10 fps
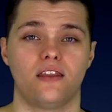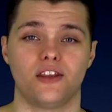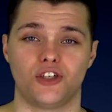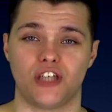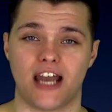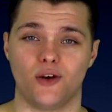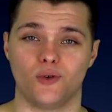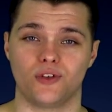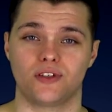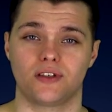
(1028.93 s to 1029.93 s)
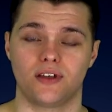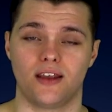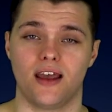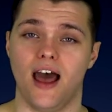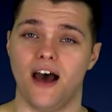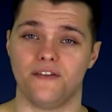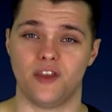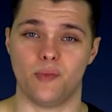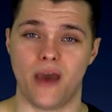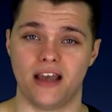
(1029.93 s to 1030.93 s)
the shadows have
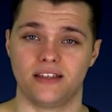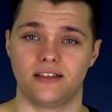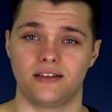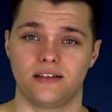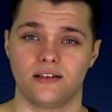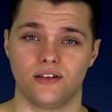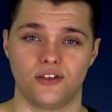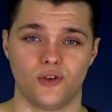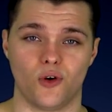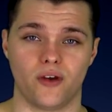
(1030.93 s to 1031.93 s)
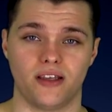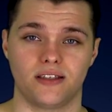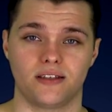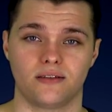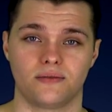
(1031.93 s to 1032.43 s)
the best stories.